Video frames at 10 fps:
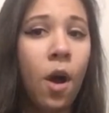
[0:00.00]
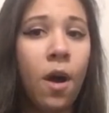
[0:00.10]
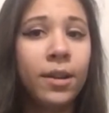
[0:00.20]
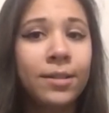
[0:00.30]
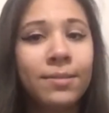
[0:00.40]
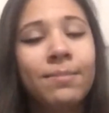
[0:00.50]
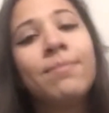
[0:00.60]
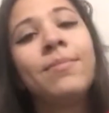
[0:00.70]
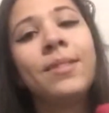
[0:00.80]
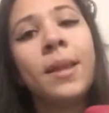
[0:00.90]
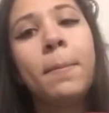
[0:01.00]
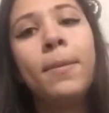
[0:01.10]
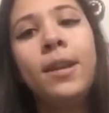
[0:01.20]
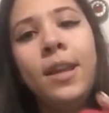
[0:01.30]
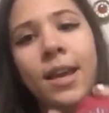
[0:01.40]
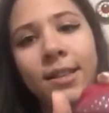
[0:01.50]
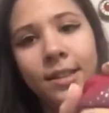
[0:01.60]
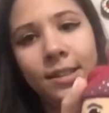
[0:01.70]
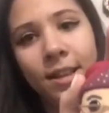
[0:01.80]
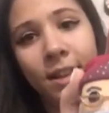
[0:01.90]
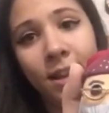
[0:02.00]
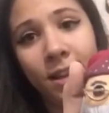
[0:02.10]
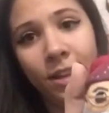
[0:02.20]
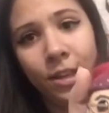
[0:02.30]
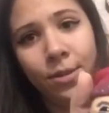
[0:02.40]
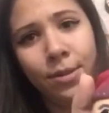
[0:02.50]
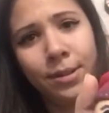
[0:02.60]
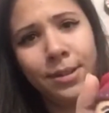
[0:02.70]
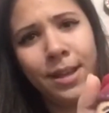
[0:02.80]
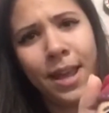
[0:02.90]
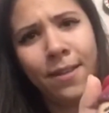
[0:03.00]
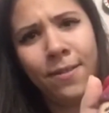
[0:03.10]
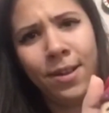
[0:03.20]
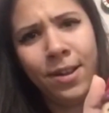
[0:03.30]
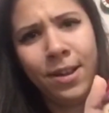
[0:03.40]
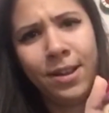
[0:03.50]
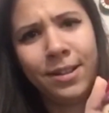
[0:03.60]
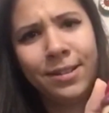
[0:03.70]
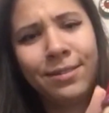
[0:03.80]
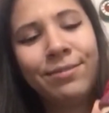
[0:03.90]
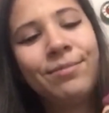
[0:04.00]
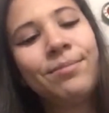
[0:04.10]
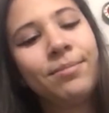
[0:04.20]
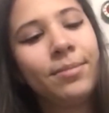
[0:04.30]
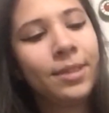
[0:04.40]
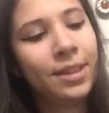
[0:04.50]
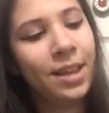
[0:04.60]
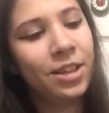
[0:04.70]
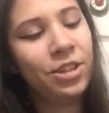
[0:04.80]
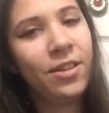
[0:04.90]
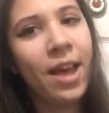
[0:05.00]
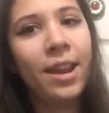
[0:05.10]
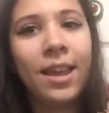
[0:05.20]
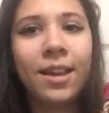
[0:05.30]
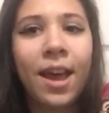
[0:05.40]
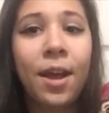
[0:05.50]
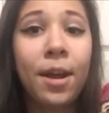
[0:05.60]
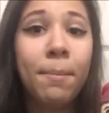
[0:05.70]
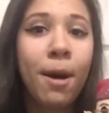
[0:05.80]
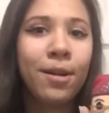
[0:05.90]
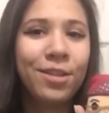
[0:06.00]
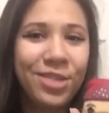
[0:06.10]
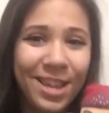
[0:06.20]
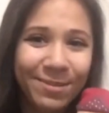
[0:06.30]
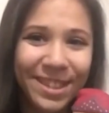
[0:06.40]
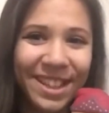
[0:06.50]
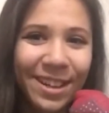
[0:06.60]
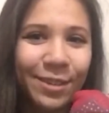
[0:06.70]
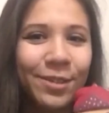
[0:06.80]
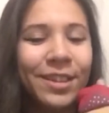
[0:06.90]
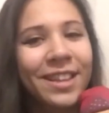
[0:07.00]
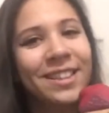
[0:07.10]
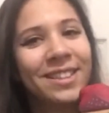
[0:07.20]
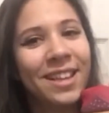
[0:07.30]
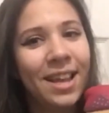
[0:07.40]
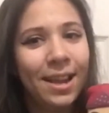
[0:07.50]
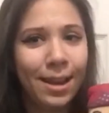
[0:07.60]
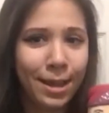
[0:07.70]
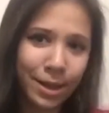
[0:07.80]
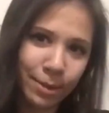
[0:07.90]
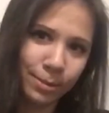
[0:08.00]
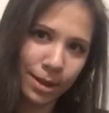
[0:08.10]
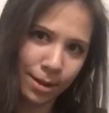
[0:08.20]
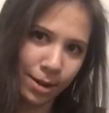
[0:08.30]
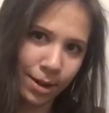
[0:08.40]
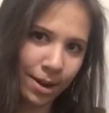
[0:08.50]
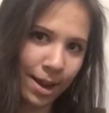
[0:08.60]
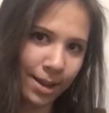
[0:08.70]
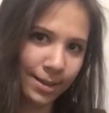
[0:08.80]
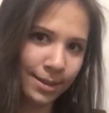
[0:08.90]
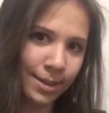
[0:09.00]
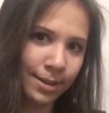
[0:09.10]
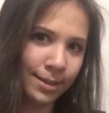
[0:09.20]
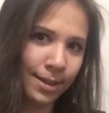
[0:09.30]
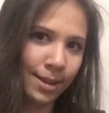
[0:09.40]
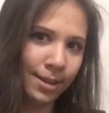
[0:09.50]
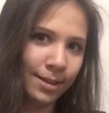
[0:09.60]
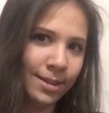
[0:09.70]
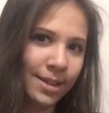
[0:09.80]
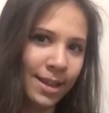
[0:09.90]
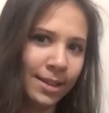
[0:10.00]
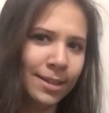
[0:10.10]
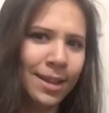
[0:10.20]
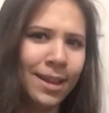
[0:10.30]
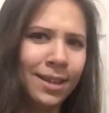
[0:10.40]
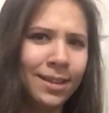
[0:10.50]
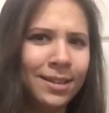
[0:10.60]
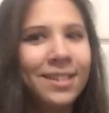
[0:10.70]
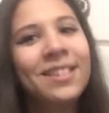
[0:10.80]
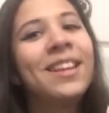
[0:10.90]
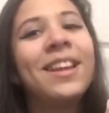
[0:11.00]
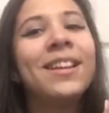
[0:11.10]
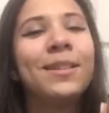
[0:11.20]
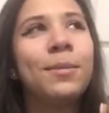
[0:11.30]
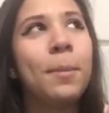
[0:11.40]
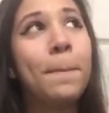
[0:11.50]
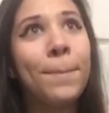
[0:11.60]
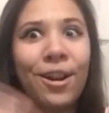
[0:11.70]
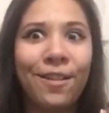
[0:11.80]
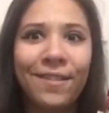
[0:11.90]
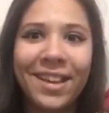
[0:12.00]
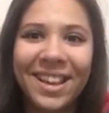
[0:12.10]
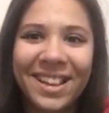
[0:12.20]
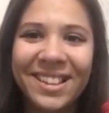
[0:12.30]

on. But yes, cutest ever. I should have had like a Harry Potter theme song for this. Like he comes in and I hear like dun dun dun dun. Like it have been perfect.